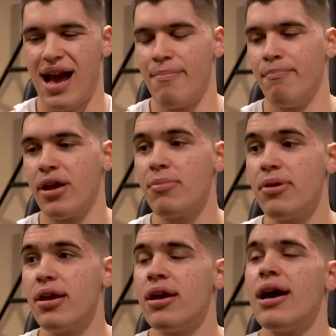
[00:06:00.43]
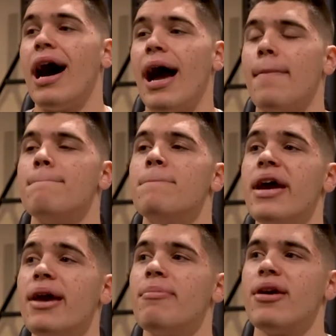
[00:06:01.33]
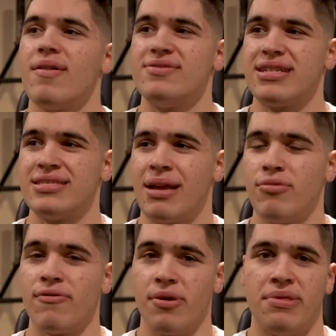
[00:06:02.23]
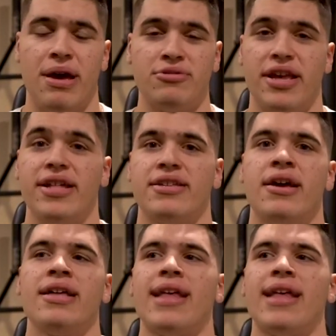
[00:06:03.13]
I maybe have skimmed over it, but that was it.